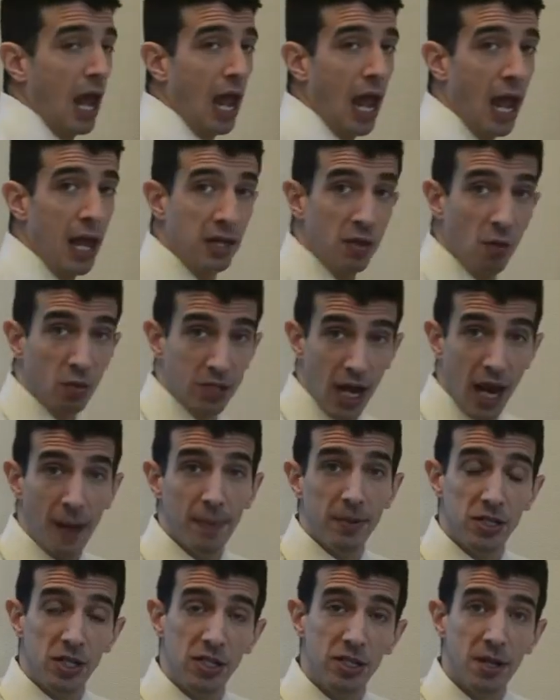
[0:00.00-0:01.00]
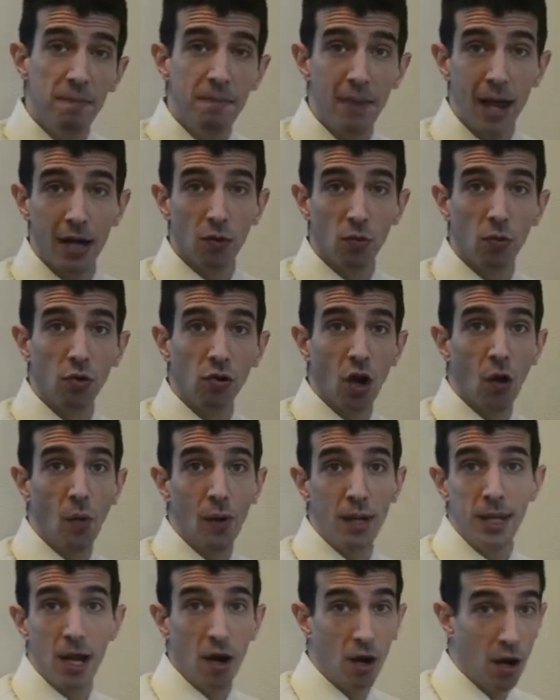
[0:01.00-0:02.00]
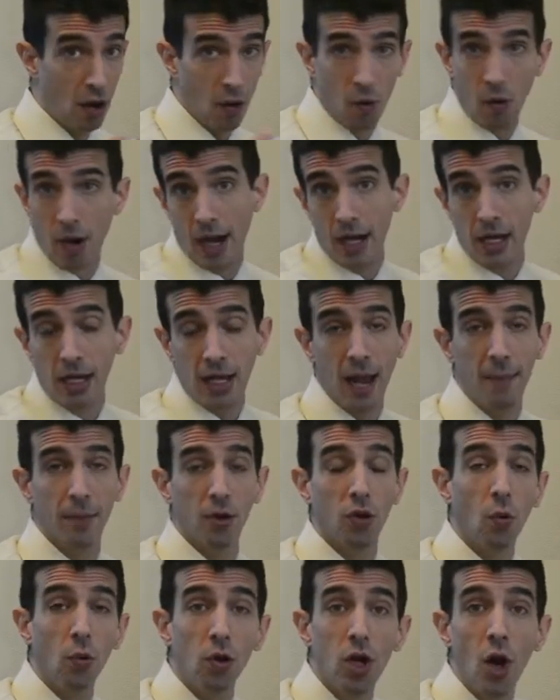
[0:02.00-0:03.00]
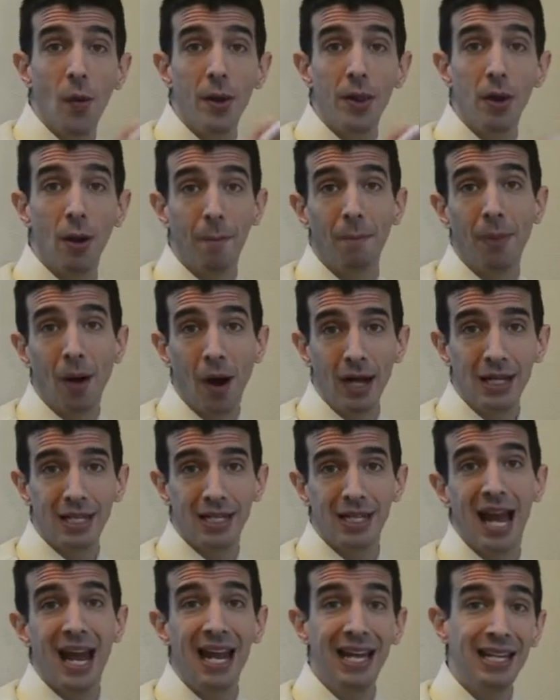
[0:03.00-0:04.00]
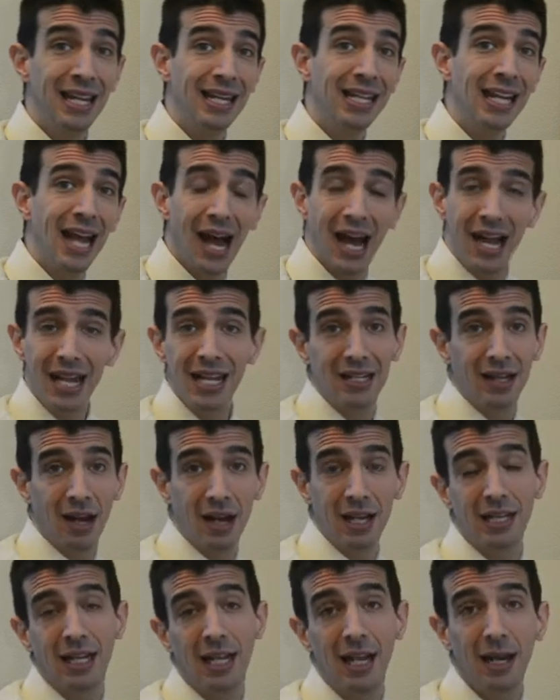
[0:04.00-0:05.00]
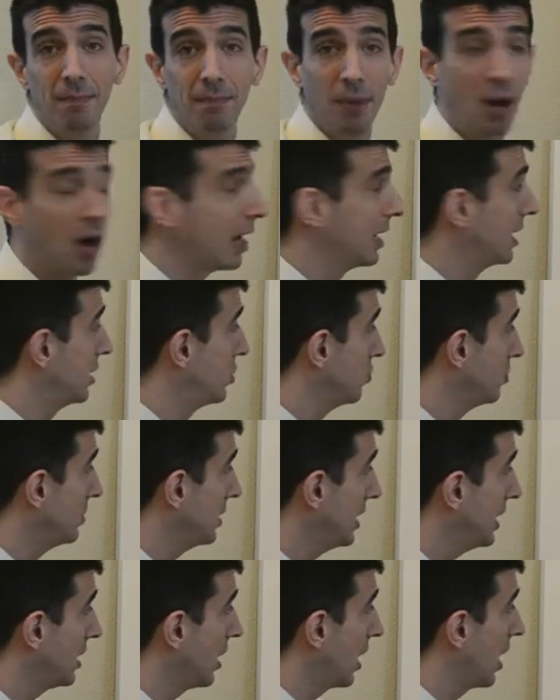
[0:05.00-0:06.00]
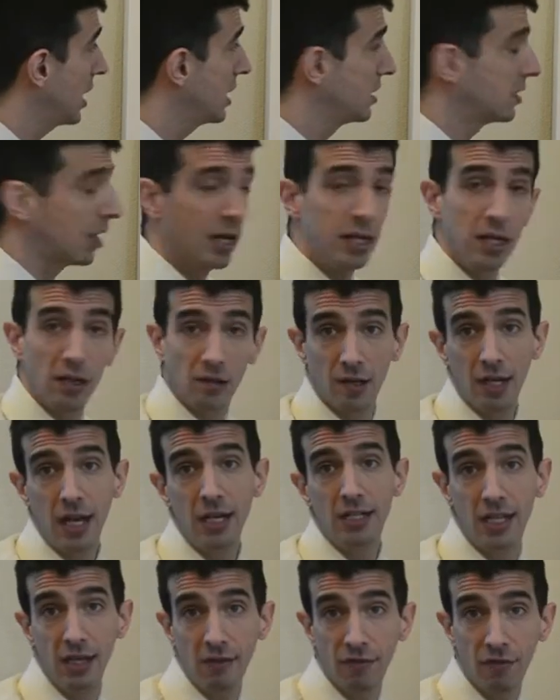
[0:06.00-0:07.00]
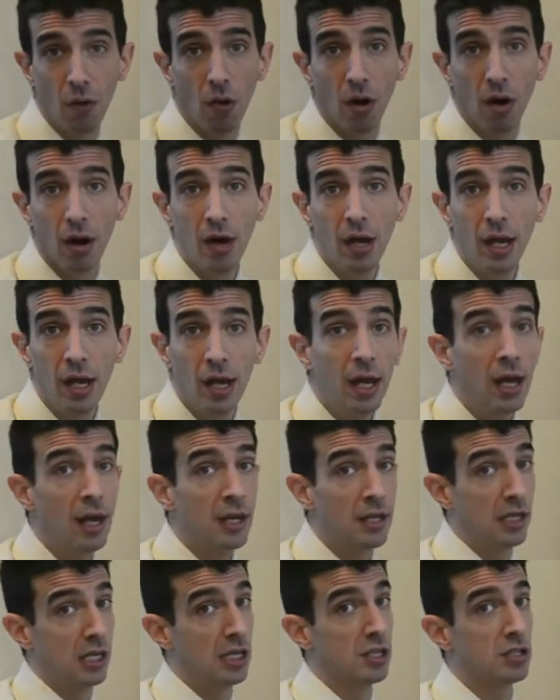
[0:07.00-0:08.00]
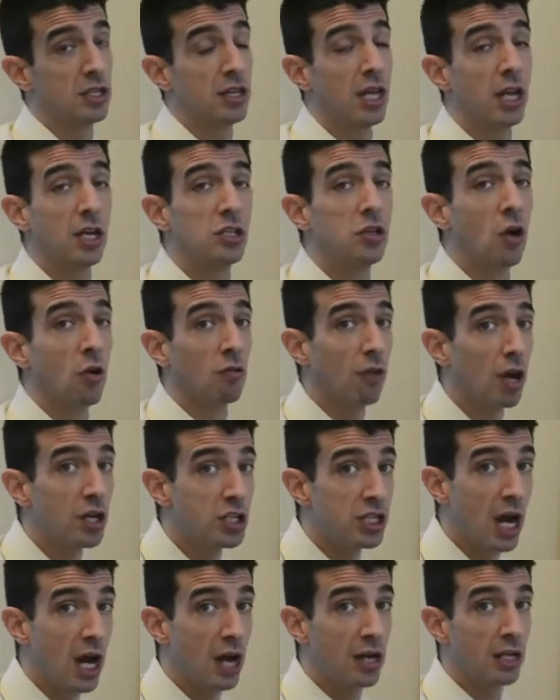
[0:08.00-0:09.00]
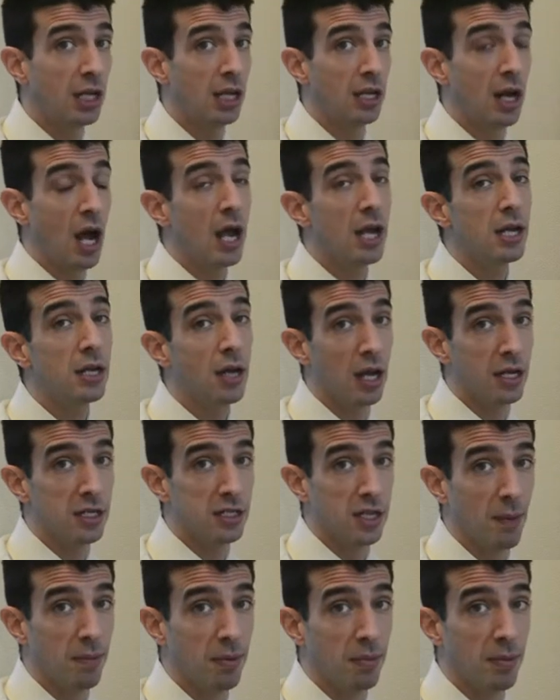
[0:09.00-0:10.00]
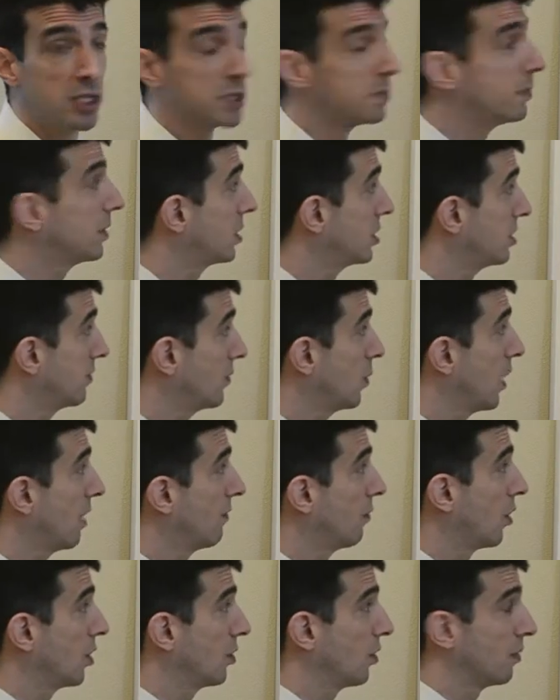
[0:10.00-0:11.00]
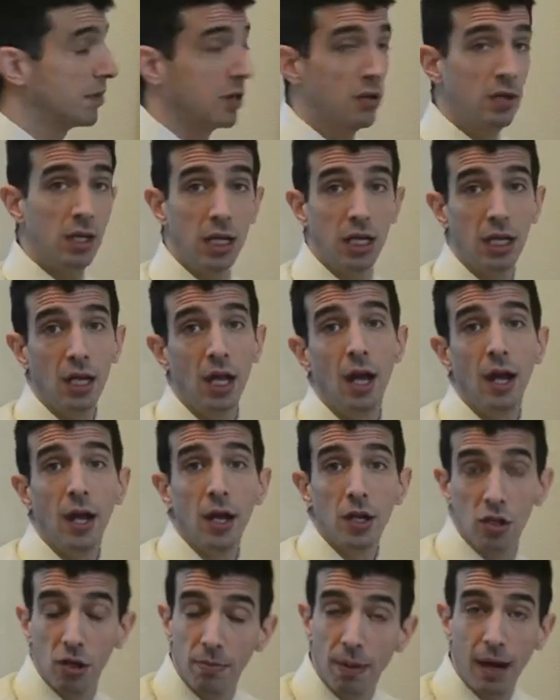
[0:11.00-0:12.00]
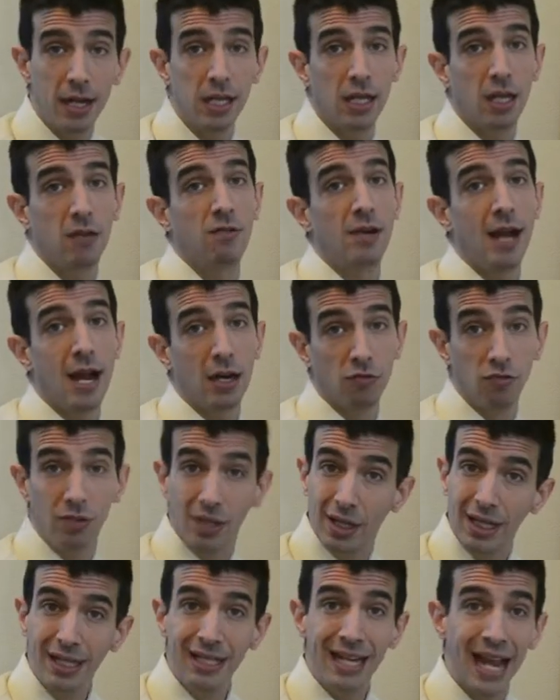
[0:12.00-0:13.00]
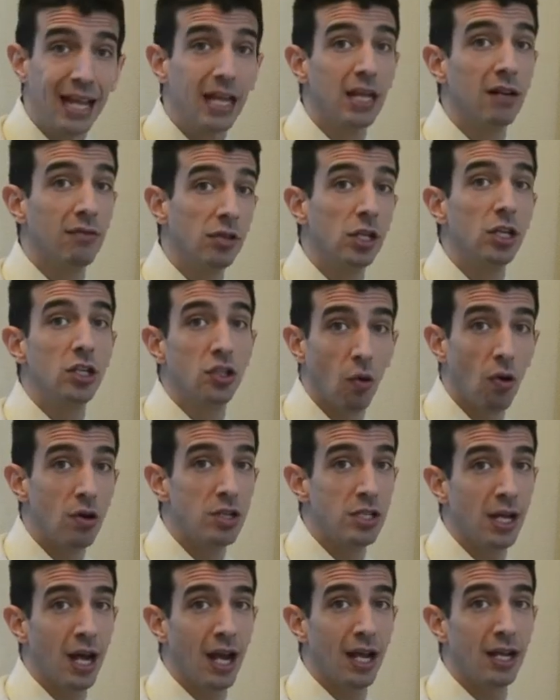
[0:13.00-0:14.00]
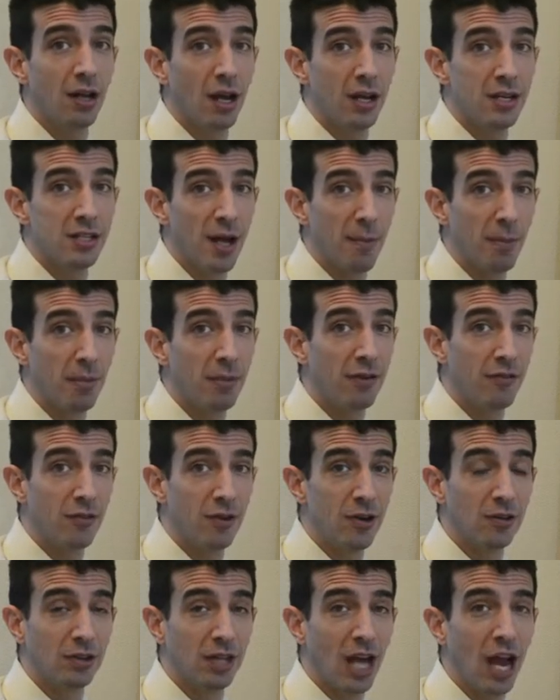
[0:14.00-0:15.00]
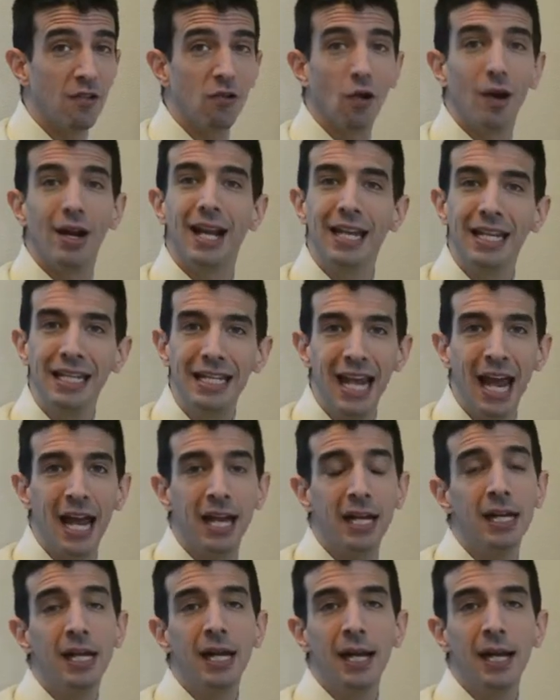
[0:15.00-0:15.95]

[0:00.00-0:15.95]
and what happens is the metal will go in there, or any chemical will go in there and bind to that, and then the iodine can't bind, and you need iodine to create T4. Now here's the thing, don't rush out and get iodine supplements, because if you have autoimmunity, your body can react really negatively towards an iodine supplement for your thyroid. Again,